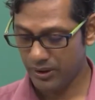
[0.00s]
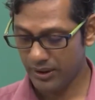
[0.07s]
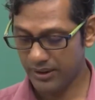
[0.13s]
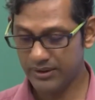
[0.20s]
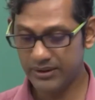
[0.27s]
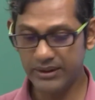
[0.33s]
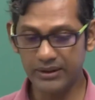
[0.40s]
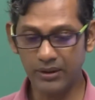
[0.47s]
let
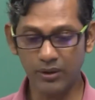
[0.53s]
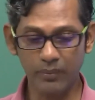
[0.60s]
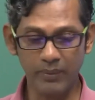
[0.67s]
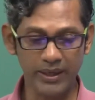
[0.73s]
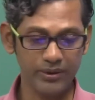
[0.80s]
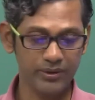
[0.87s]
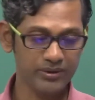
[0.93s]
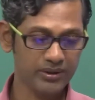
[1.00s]
us see some of the
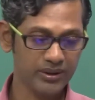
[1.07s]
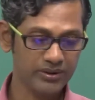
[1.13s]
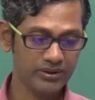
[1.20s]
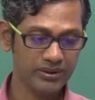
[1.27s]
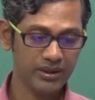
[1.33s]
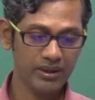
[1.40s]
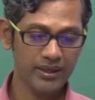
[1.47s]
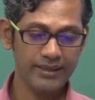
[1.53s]

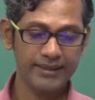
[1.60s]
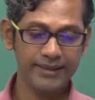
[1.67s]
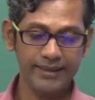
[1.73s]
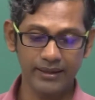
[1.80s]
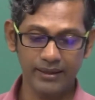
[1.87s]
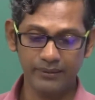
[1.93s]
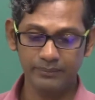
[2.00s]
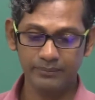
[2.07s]
microstructure. Like
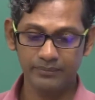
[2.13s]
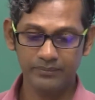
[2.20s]
here,